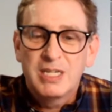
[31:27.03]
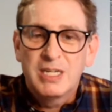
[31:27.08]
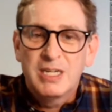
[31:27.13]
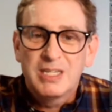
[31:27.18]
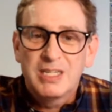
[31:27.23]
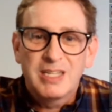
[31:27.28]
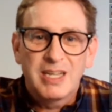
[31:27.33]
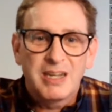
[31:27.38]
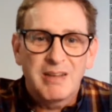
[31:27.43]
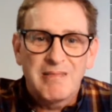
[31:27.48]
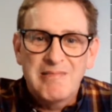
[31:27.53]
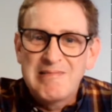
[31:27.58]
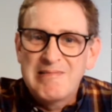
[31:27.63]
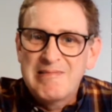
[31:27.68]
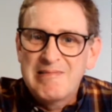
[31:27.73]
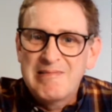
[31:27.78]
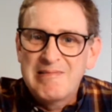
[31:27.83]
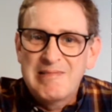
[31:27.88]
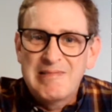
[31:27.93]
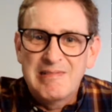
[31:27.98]
It's like,
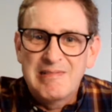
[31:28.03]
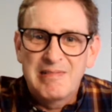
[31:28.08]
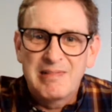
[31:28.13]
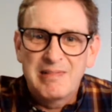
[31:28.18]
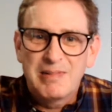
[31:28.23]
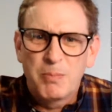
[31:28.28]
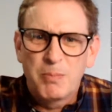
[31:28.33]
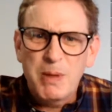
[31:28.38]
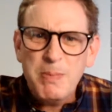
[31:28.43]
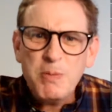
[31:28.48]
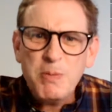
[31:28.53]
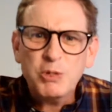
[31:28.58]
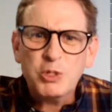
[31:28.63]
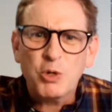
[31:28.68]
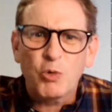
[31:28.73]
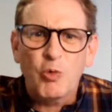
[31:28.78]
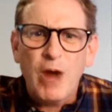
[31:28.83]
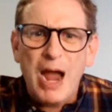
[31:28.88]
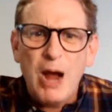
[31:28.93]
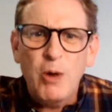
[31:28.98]
oh, maybe it was a
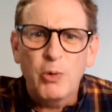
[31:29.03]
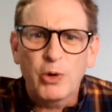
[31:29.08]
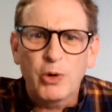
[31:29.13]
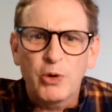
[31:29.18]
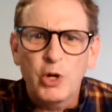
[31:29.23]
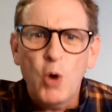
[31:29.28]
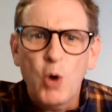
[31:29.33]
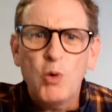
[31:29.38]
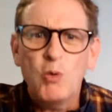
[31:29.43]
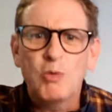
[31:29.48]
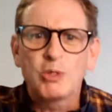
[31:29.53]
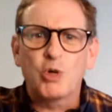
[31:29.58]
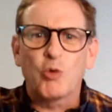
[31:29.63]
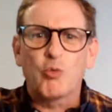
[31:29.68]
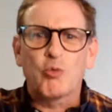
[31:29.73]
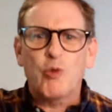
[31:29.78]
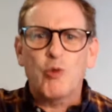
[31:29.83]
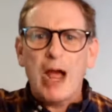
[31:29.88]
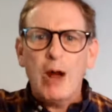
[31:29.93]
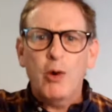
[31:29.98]
router. No, it was a
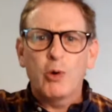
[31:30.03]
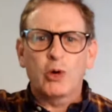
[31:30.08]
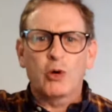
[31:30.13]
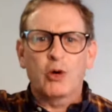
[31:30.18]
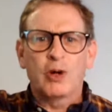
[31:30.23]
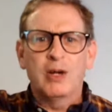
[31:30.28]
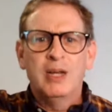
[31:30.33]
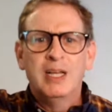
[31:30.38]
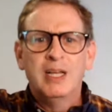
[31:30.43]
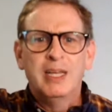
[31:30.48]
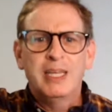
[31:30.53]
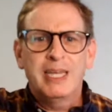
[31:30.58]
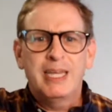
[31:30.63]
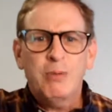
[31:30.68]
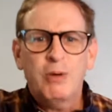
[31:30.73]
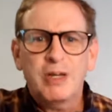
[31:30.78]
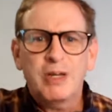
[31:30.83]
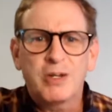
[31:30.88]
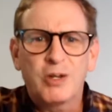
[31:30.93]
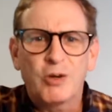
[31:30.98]
router. He
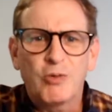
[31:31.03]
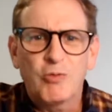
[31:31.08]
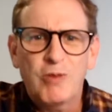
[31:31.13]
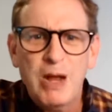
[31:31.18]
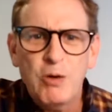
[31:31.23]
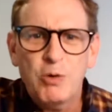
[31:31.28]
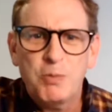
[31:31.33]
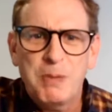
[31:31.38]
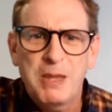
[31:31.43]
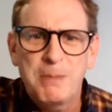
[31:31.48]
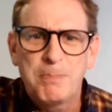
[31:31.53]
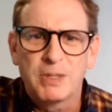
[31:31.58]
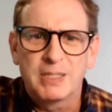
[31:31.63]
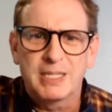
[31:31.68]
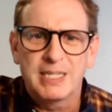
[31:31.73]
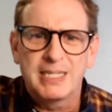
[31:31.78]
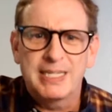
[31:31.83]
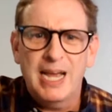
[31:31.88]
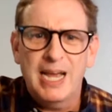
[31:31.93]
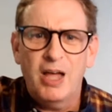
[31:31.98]
wanted to route people
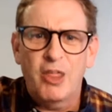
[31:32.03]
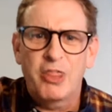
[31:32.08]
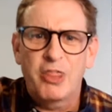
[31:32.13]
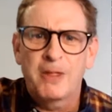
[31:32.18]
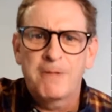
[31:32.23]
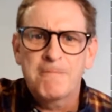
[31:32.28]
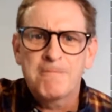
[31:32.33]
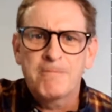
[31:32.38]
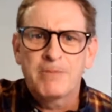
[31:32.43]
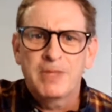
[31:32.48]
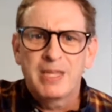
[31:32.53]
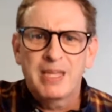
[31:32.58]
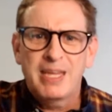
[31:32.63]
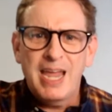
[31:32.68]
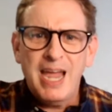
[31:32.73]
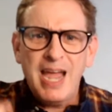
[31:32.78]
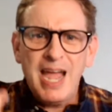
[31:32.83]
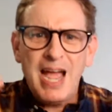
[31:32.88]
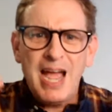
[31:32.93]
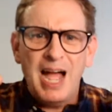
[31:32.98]
to death.
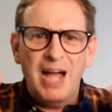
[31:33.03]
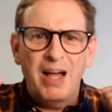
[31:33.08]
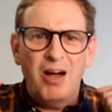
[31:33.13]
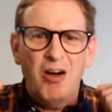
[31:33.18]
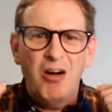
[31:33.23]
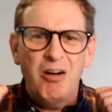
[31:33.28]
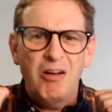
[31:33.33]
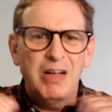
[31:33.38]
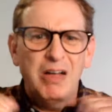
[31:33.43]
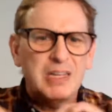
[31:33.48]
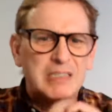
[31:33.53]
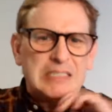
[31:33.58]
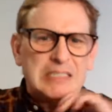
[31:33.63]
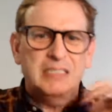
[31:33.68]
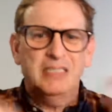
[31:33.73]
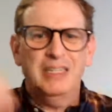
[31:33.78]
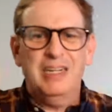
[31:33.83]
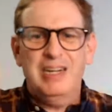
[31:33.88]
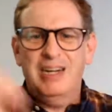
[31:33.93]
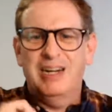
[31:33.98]
Yeah.
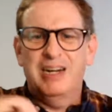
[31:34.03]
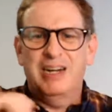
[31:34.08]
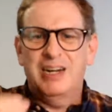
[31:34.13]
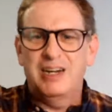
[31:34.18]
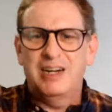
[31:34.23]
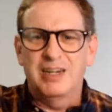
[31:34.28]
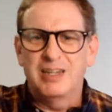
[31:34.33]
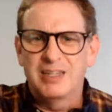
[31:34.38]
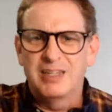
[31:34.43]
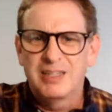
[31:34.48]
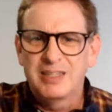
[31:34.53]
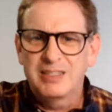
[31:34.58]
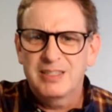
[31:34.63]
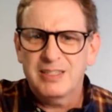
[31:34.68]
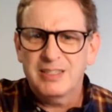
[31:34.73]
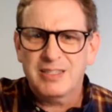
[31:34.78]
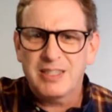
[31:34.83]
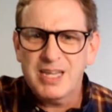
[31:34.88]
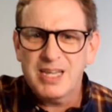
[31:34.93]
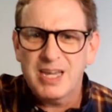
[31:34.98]

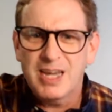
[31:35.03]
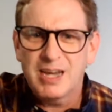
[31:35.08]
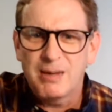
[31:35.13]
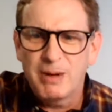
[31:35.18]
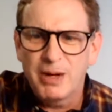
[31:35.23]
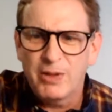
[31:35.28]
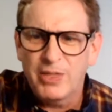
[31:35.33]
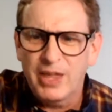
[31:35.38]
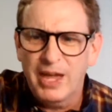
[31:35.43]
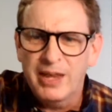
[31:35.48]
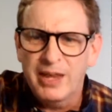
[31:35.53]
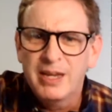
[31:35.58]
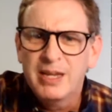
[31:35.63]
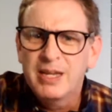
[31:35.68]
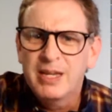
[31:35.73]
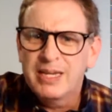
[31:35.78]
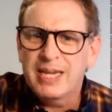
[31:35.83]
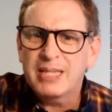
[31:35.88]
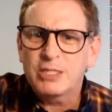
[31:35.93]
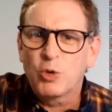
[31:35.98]
Just thinking about that.
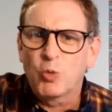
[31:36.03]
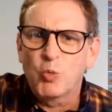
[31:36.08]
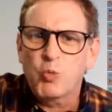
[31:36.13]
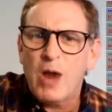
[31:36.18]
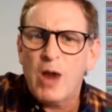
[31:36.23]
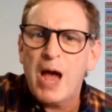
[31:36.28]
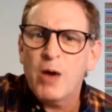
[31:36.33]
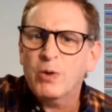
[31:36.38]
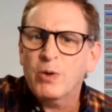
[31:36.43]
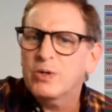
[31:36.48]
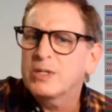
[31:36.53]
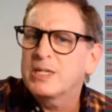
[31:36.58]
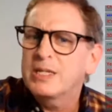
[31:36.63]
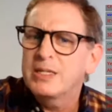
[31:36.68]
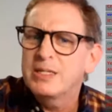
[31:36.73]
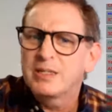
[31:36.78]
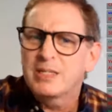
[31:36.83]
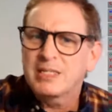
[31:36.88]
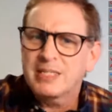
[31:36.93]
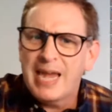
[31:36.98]
Yeah. So router
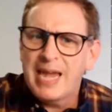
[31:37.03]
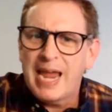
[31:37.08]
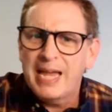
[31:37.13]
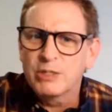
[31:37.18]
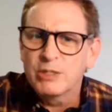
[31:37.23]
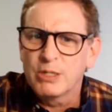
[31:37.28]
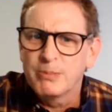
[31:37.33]
didn't scan.